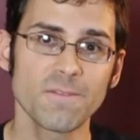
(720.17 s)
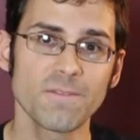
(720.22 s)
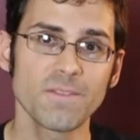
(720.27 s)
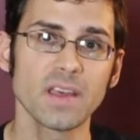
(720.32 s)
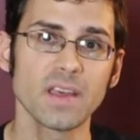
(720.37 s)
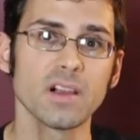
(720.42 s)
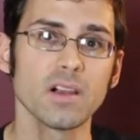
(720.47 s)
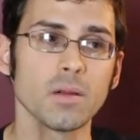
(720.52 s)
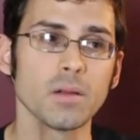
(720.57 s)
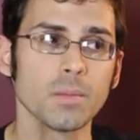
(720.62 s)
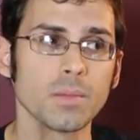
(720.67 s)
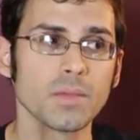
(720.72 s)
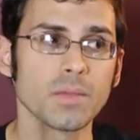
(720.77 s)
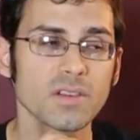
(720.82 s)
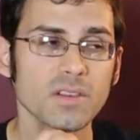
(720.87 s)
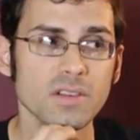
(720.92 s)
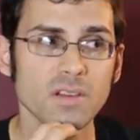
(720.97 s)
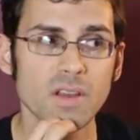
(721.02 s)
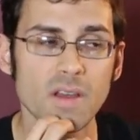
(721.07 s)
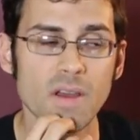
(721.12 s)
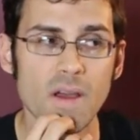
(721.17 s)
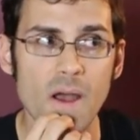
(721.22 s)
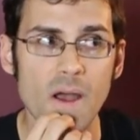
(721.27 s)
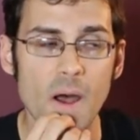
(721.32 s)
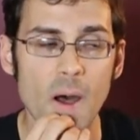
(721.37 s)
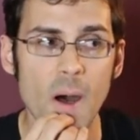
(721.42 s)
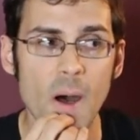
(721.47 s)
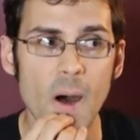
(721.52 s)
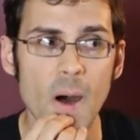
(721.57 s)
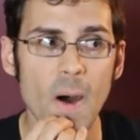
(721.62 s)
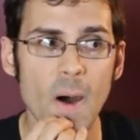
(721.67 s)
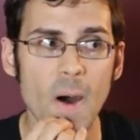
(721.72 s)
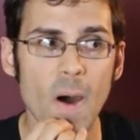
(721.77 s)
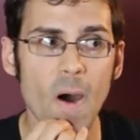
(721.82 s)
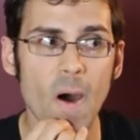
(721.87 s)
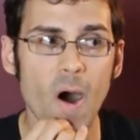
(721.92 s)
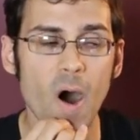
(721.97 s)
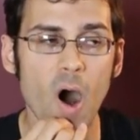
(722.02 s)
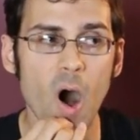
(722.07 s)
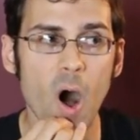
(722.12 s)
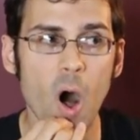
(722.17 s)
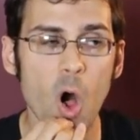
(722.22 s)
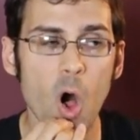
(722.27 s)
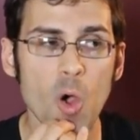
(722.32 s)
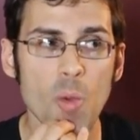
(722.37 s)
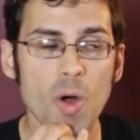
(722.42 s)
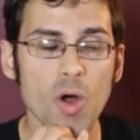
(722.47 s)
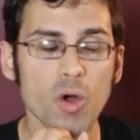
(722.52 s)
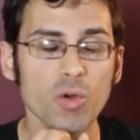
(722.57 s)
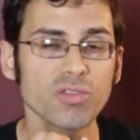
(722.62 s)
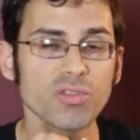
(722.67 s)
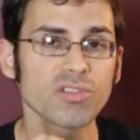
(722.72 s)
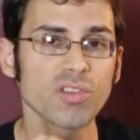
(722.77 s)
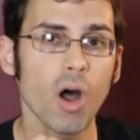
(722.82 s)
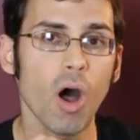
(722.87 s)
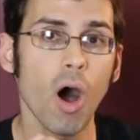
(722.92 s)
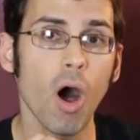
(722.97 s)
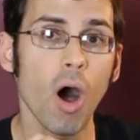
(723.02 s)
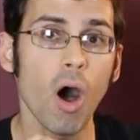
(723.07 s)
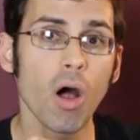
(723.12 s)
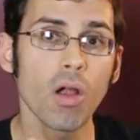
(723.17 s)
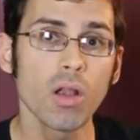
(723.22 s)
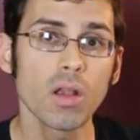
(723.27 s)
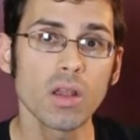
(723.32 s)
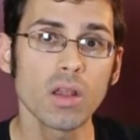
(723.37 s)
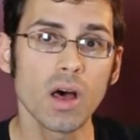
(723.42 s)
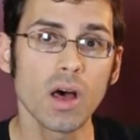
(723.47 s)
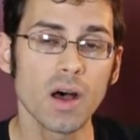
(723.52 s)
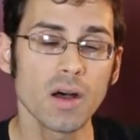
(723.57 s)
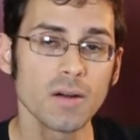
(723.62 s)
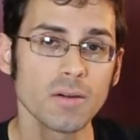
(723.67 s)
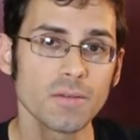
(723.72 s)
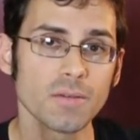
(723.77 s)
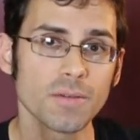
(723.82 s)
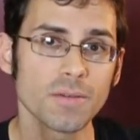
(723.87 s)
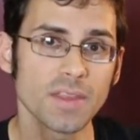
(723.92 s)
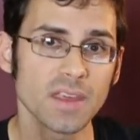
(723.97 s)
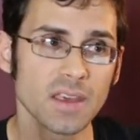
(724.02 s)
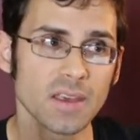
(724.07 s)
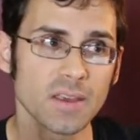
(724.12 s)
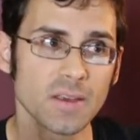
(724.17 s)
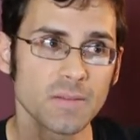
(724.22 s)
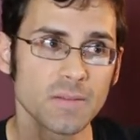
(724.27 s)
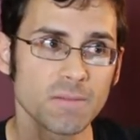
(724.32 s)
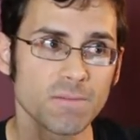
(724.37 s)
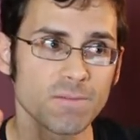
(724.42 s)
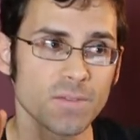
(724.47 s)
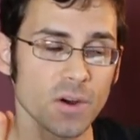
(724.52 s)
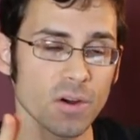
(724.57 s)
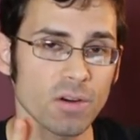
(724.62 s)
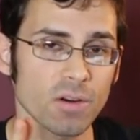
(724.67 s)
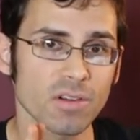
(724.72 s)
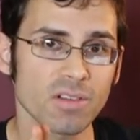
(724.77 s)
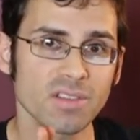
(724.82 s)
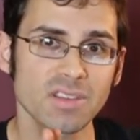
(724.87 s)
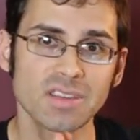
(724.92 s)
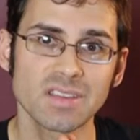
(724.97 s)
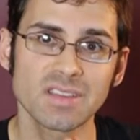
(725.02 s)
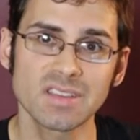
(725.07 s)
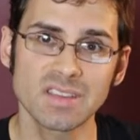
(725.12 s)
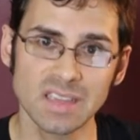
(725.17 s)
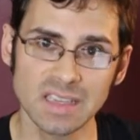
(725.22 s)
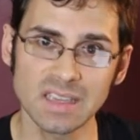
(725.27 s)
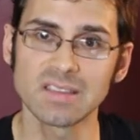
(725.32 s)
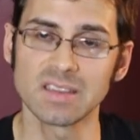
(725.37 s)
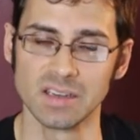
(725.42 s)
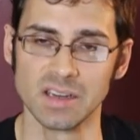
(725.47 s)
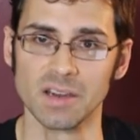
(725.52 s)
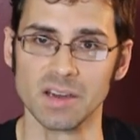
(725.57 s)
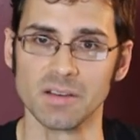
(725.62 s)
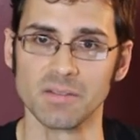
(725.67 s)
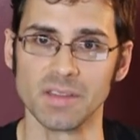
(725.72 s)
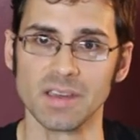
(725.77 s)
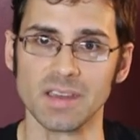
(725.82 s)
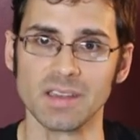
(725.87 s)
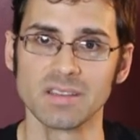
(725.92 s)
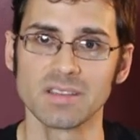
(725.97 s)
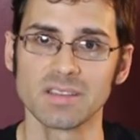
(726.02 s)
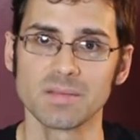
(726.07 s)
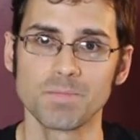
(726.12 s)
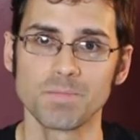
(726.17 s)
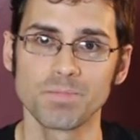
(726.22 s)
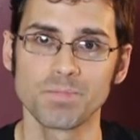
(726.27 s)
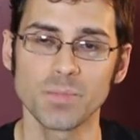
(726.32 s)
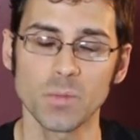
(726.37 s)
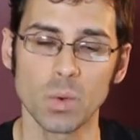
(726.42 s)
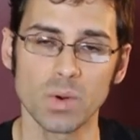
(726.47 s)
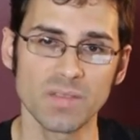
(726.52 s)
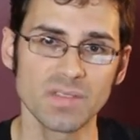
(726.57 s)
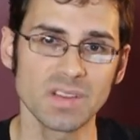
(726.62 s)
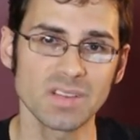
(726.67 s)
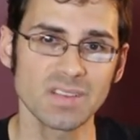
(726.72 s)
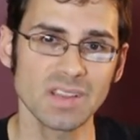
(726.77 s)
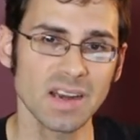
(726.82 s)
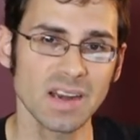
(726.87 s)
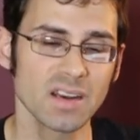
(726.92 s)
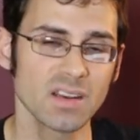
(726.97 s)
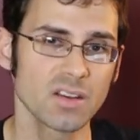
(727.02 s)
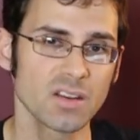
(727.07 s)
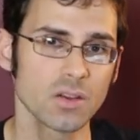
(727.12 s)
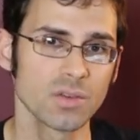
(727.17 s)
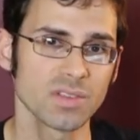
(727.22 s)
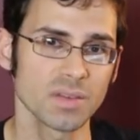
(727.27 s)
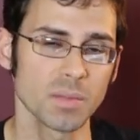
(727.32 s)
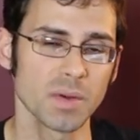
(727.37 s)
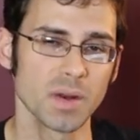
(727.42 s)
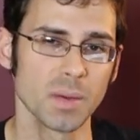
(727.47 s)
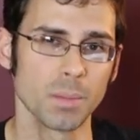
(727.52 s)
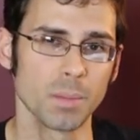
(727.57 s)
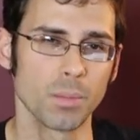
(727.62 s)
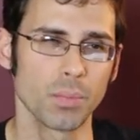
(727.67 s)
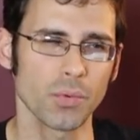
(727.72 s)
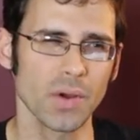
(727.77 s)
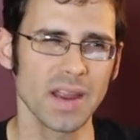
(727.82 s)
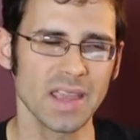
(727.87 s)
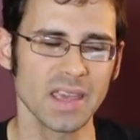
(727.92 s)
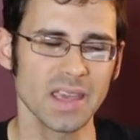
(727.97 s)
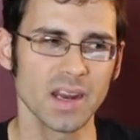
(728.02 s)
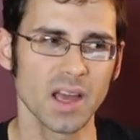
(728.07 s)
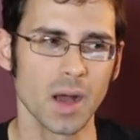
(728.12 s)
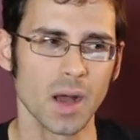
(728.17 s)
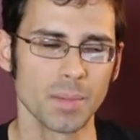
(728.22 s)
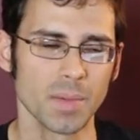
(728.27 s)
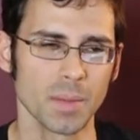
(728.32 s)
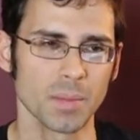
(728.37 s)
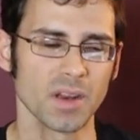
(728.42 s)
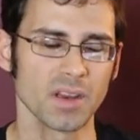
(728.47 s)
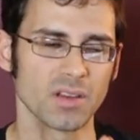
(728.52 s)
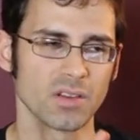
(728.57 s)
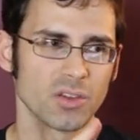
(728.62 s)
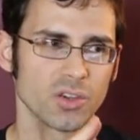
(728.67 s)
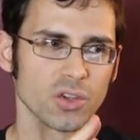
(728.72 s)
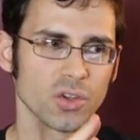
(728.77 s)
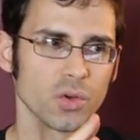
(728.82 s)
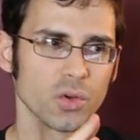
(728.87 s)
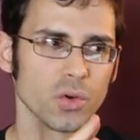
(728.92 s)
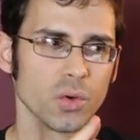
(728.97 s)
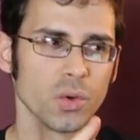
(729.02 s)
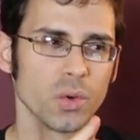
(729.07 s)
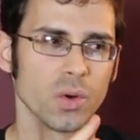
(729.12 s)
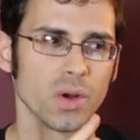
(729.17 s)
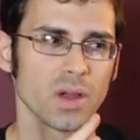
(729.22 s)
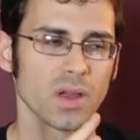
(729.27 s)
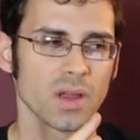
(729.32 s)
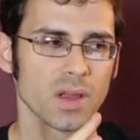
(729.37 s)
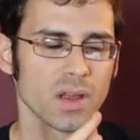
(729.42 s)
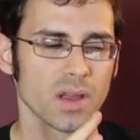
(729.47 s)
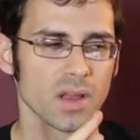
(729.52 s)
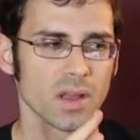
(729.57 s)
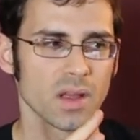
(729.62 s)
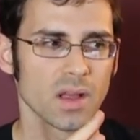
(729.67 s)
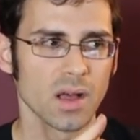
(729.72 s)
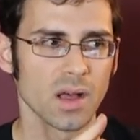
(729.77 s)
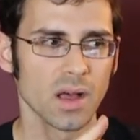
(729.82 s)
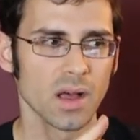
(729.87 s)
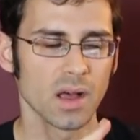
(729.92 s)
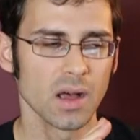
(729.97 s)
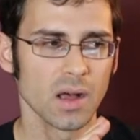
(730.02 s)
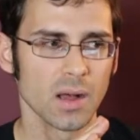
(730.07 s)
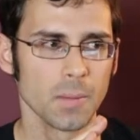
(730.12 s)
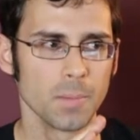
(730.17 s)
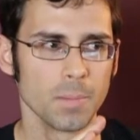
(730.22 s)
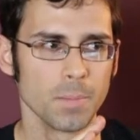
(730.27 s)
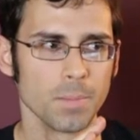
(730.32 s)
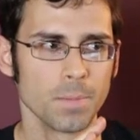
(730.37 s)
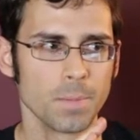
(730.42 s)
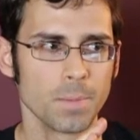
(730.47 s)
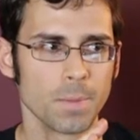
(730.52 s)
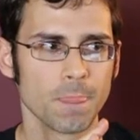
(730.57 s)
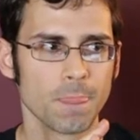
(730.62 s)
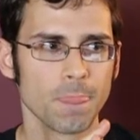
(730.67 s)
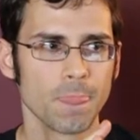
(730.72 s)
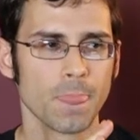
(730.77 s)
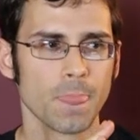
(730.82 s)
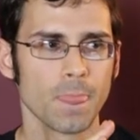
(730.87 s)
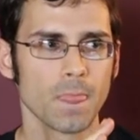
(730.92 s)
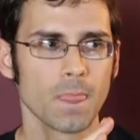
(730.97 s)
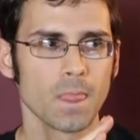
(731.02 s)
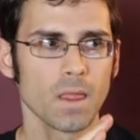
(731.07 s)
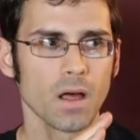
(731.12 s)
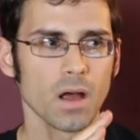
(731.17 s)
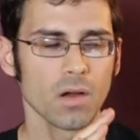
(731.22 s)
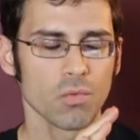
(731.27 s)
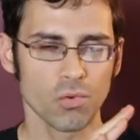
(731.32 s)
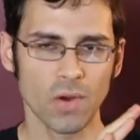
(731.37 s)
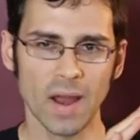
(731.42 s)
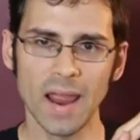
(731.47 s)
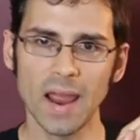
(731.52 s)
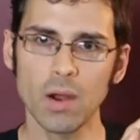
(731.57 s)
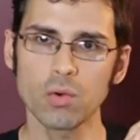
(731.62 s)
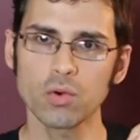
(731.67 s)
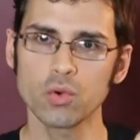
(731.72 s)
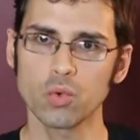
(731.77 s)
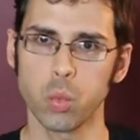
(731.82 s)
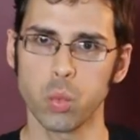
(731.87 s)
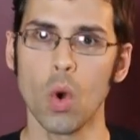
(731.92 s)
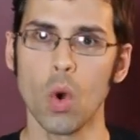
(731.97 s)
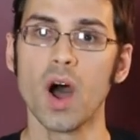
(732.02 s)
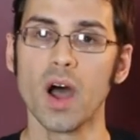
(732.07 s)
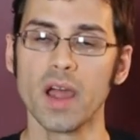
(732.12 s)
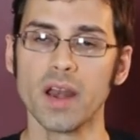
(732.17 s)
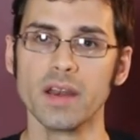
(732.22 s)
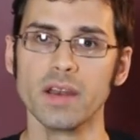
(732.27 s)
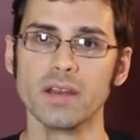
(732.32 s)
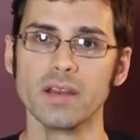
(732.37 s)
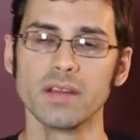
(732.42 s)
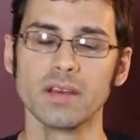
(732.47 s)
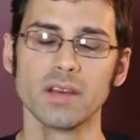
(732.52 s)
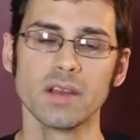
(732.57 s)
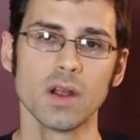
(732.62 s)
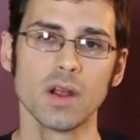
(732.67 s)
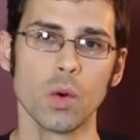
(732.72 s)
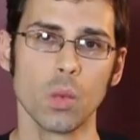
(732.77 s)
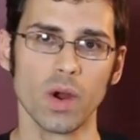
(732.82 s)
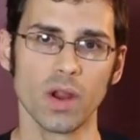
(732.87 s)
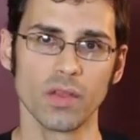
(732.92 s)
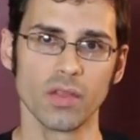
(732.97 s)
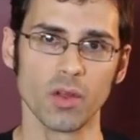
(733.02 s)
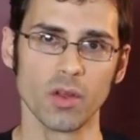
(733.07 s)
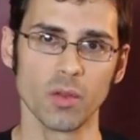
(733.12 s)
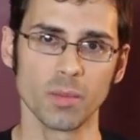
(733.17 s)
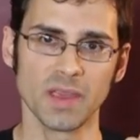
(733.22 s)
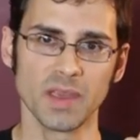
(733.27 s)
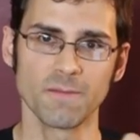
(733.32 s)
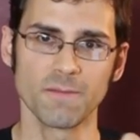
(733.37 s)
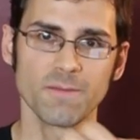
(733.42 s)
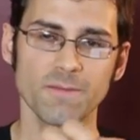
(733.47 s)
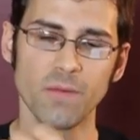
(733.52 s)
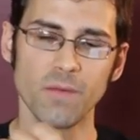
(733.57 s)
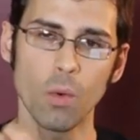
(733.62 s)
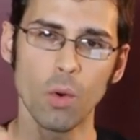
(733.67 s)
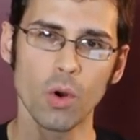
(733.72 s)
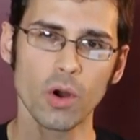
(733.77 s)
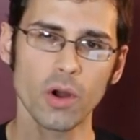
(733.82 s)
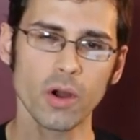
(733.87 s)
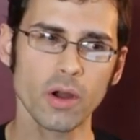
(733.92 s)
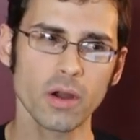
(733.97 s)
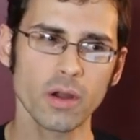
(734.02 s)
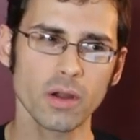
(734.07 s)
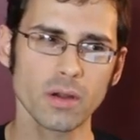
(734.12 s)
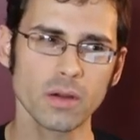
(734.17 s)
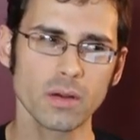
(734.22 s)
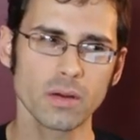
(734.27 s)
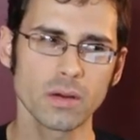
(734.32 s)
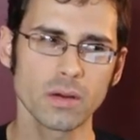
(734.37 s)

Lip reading: filmed almost all of the first season of this. What I've decided to do is I'm going to break it up. I'm going to do a round one where there'll be four